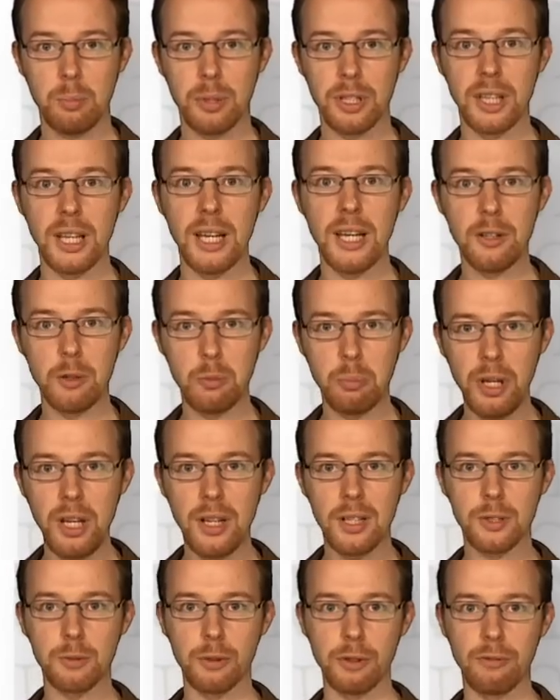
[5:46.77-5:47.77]
But the
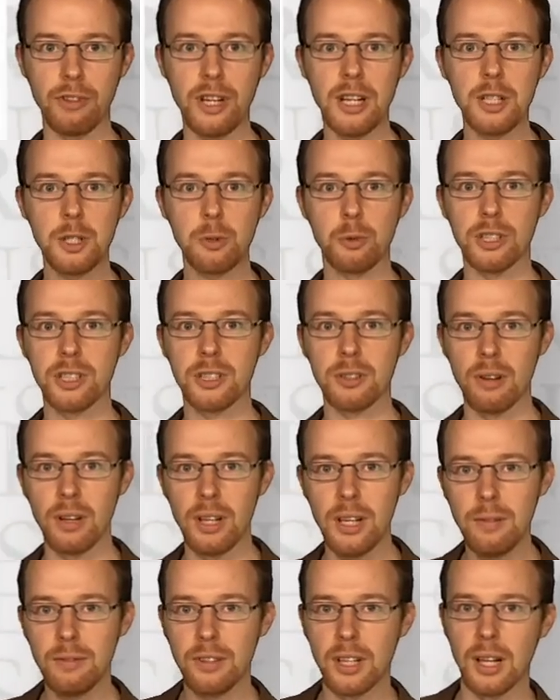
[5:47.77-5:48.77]
Arameans' revenge was to
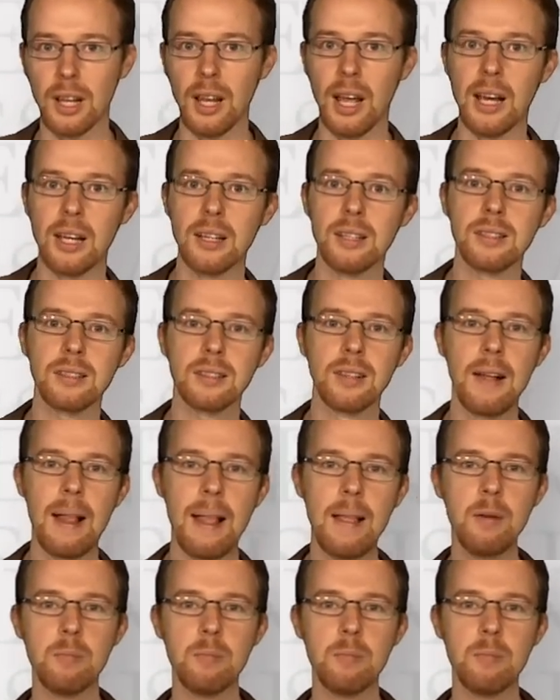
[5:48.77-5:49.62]
leave their lands,